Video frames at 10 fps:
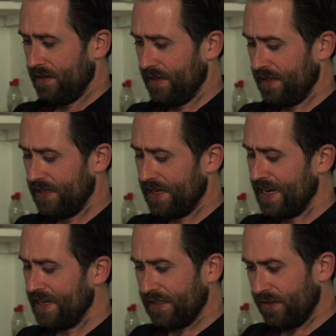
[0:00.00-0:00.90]
And then you
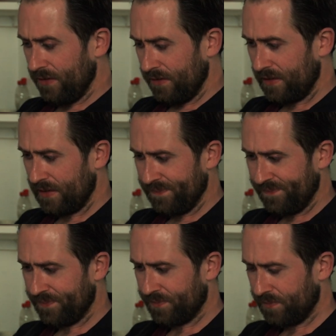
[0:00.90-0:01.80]
can use
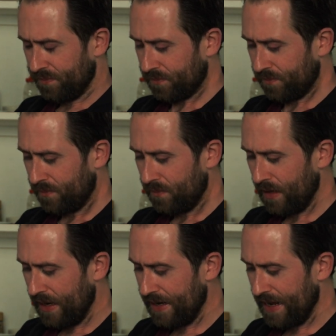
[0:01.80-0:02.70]

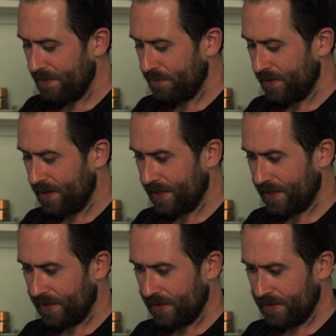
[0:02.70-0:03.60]
an app
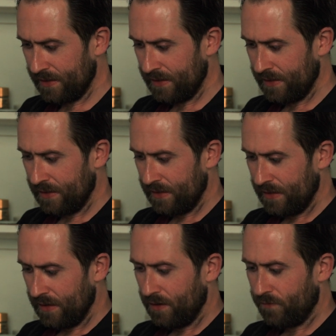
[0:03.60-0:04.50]
like
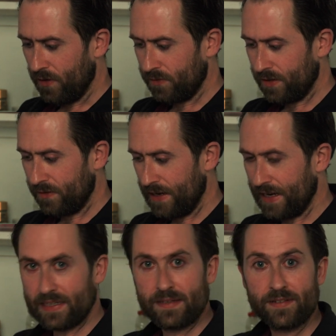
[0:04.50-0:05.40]
Photo
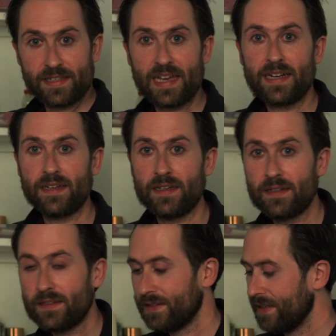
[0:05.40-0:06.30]
Negative Scanner.
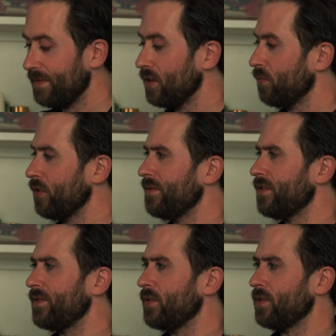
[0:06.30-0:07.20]
Just have a little
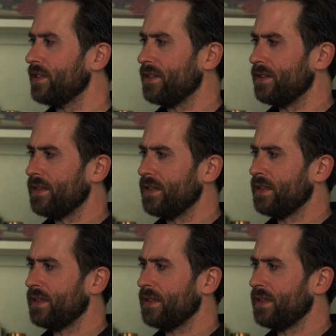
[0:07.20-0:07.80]
preview if you want to.